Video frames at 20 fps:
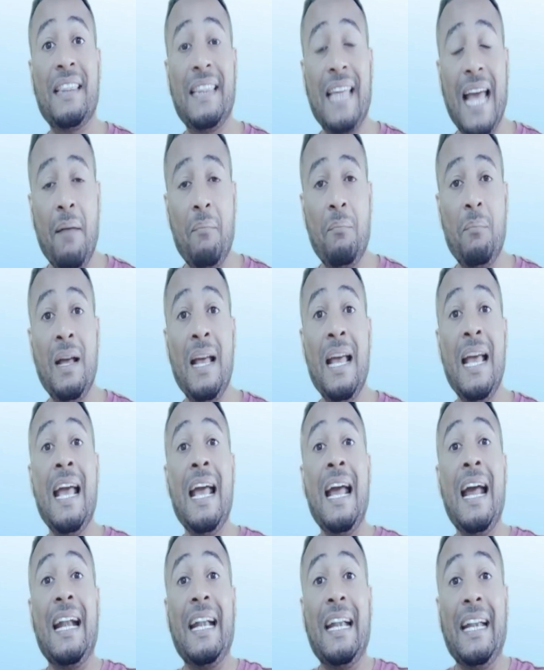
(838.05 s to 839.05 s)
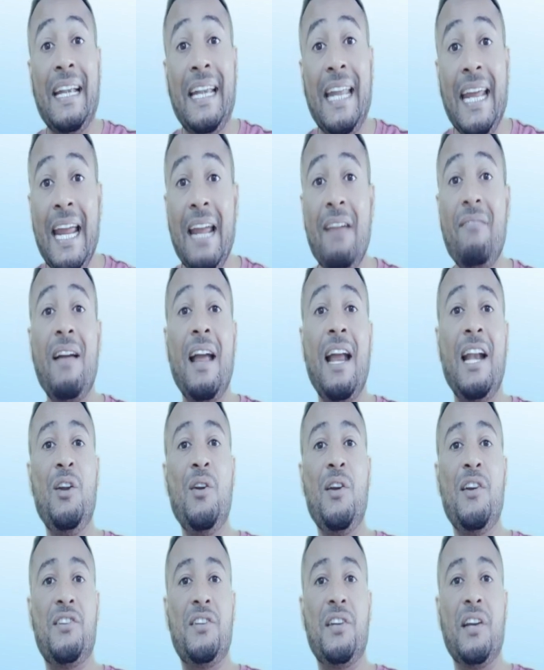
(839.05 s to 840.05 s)
for them
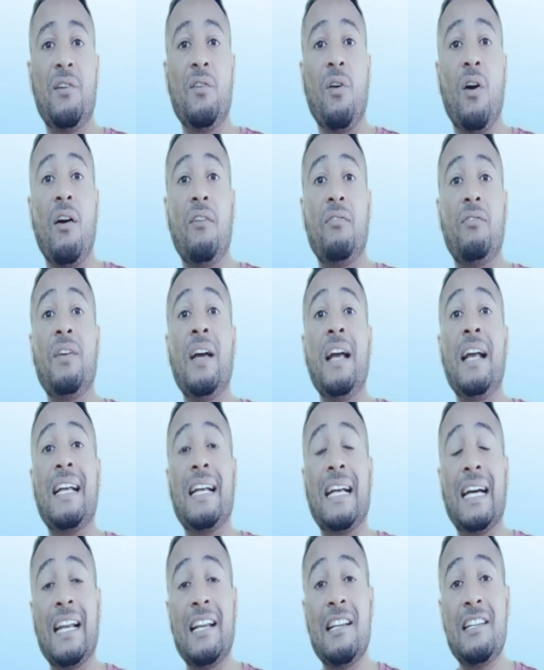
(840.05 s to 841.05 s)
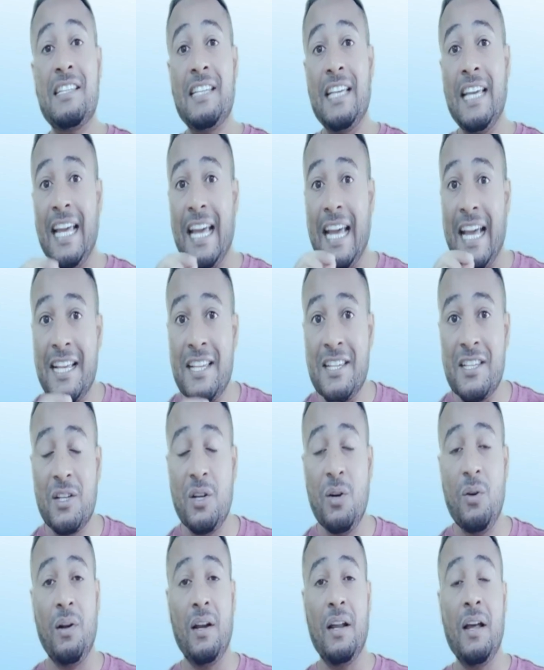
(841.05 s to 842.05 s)
devaluation of currency
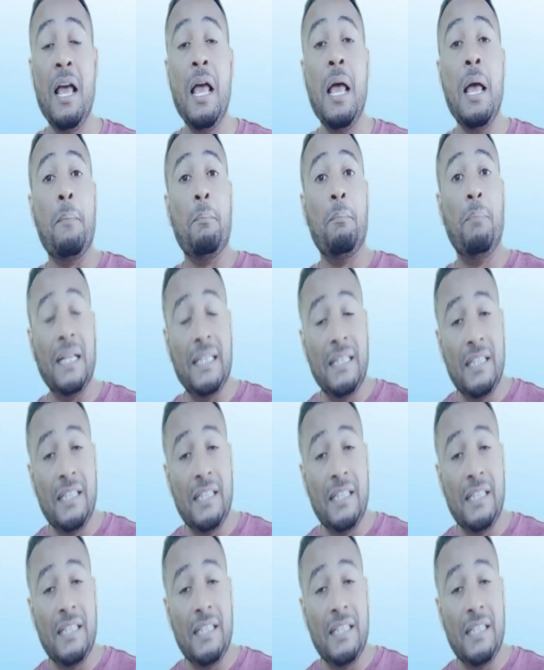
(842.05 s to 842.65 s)
is good.